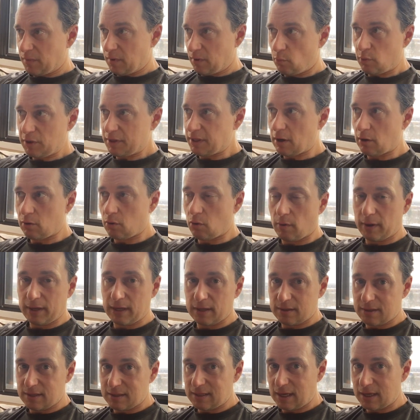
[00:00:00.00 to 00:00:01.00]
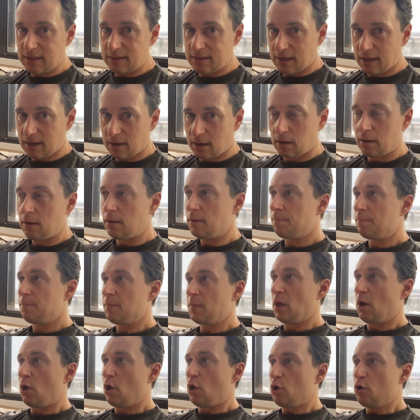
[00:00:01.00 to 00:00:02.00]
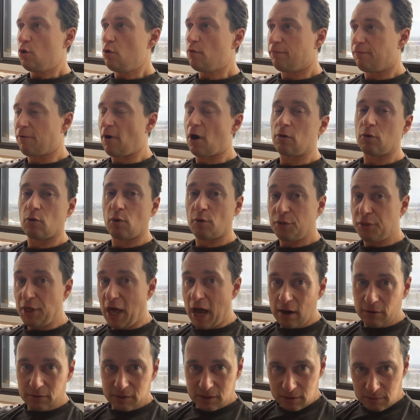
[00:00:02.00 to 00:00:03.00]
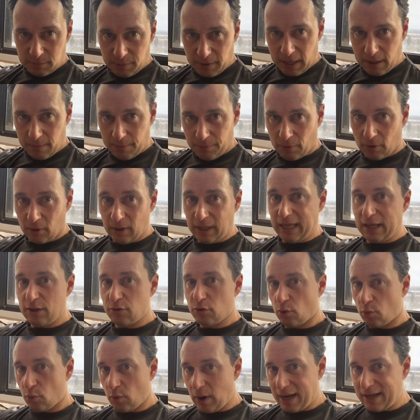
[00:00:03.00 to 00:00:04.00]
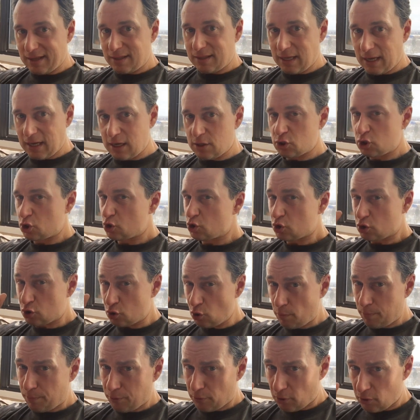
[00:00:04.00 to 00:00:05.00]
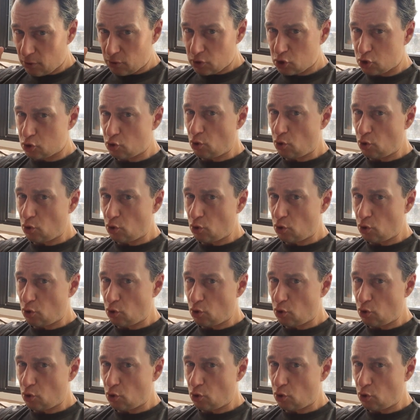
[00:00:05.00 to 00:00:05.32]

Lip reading: Without going into detail, you follow 1,000 people in the right niche, super